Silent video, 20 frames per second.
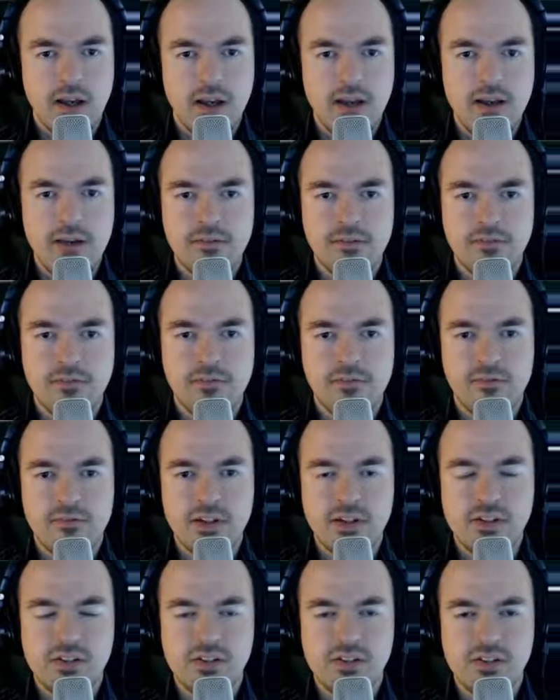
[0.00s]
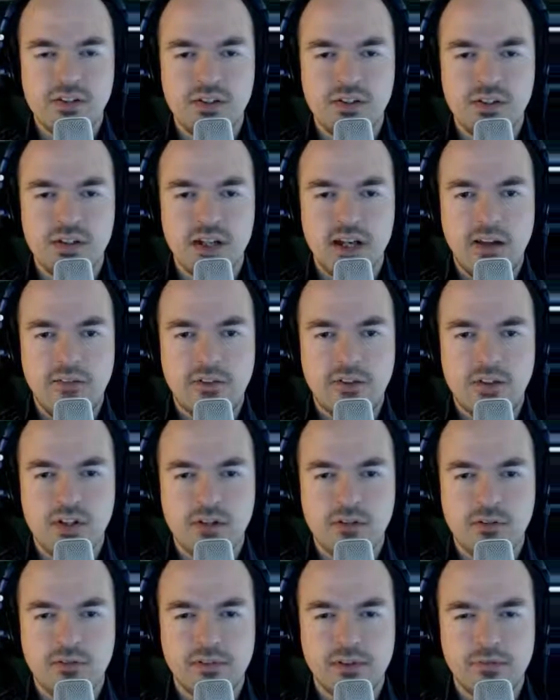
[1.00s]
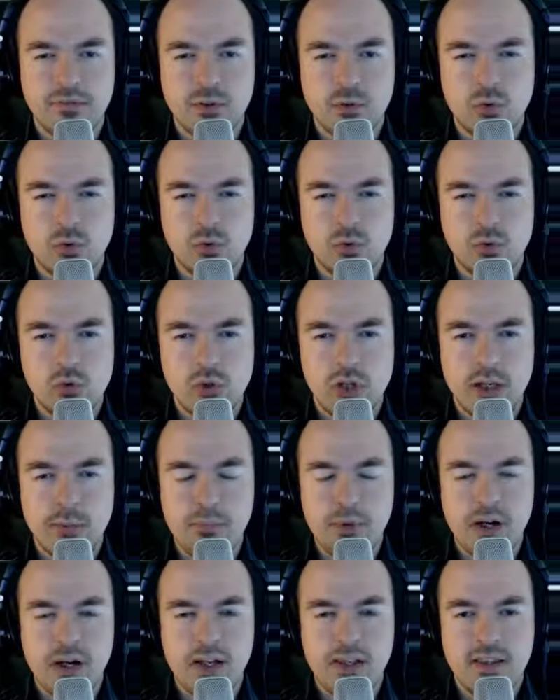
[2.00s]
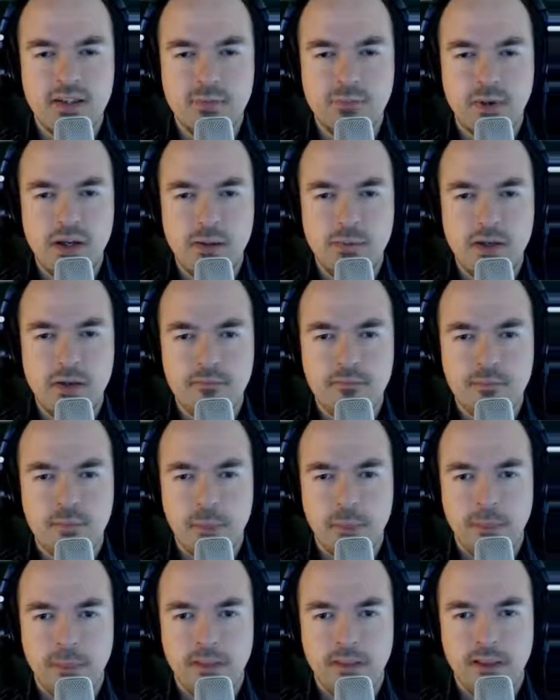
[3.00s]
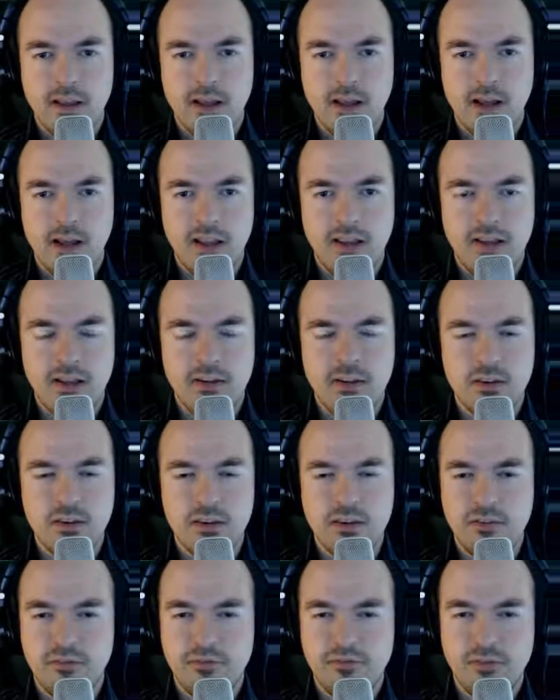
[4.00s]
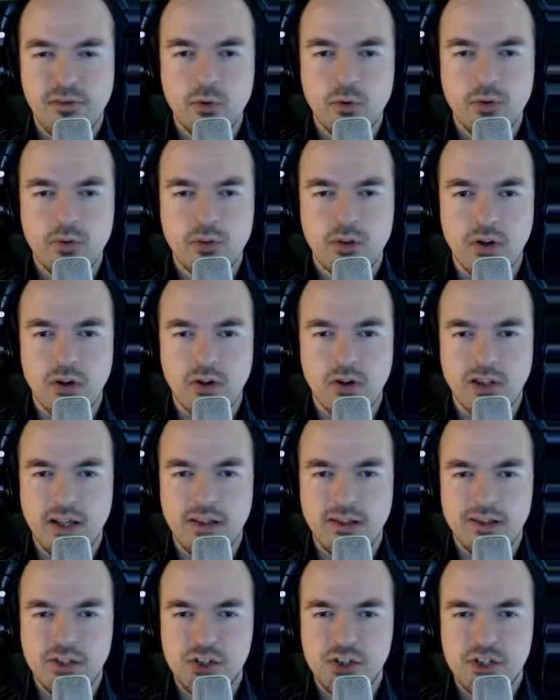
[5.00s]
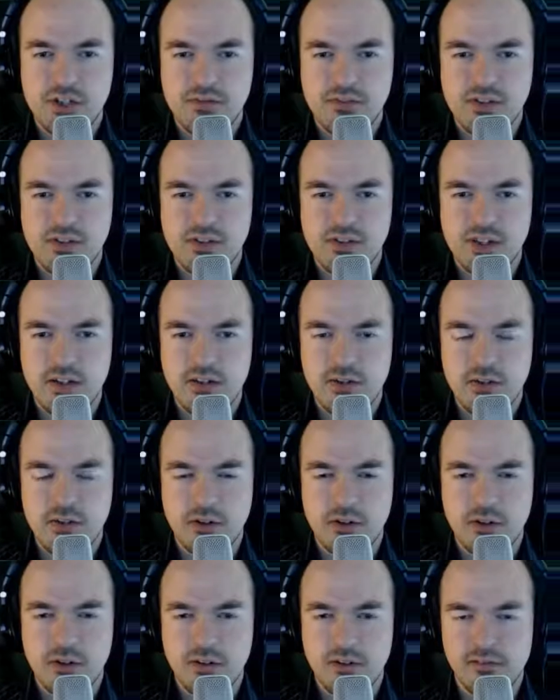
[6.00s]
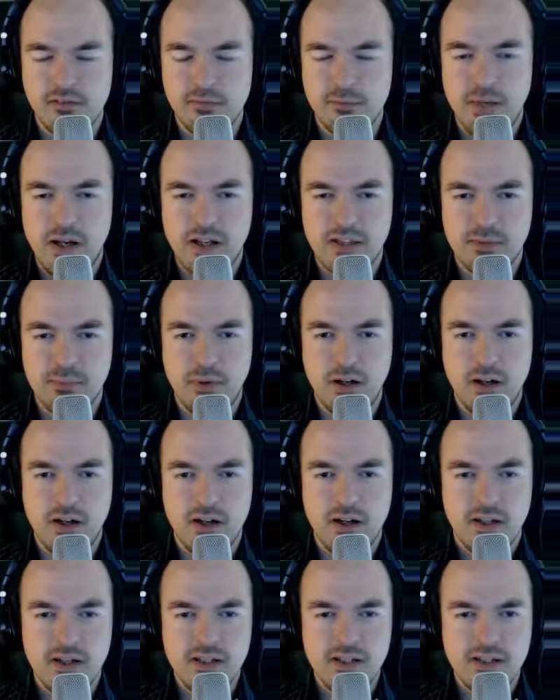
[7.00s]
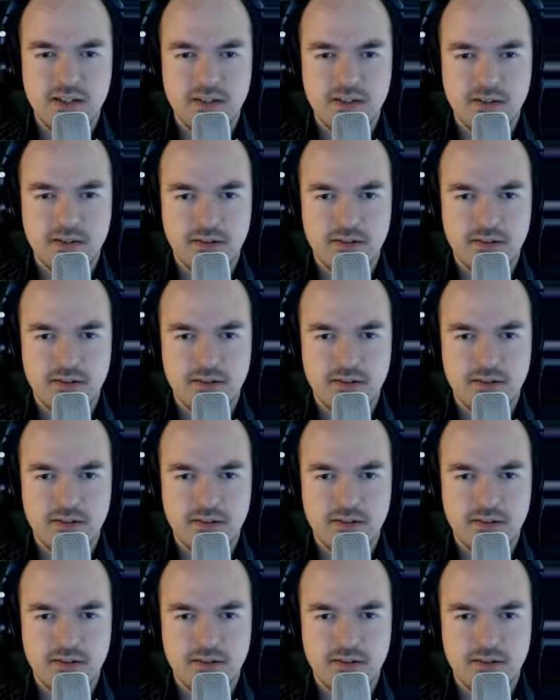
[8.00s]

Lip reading: if, for instance, you have your center of lift right behind this baby, and then the fuel's gone, and that shifts the center of mass behind